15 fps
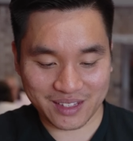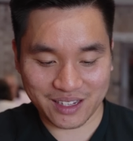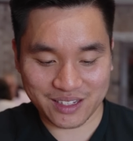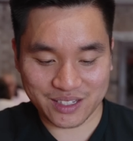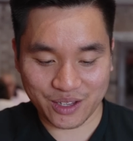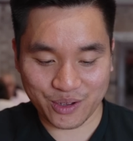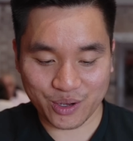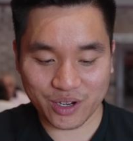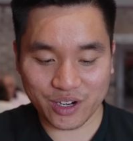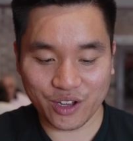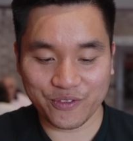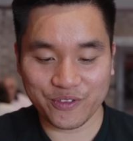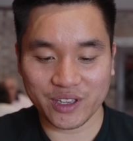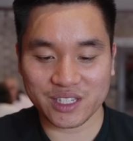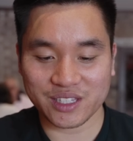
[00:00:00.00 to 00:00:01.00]
So we've got our
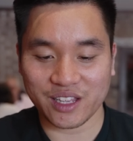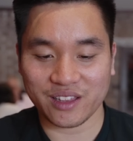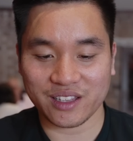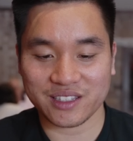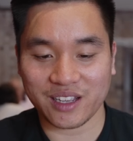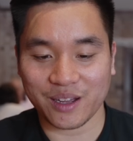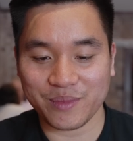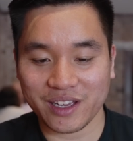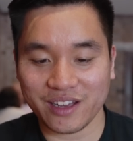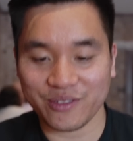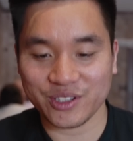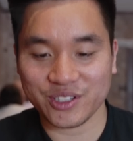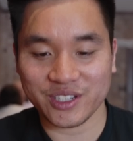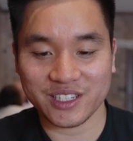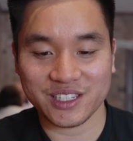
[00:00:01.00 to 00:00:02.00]
first thing that's come out,
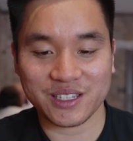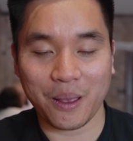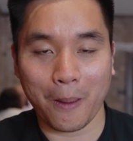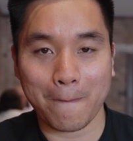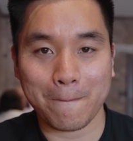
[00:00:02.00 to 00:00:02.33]
which is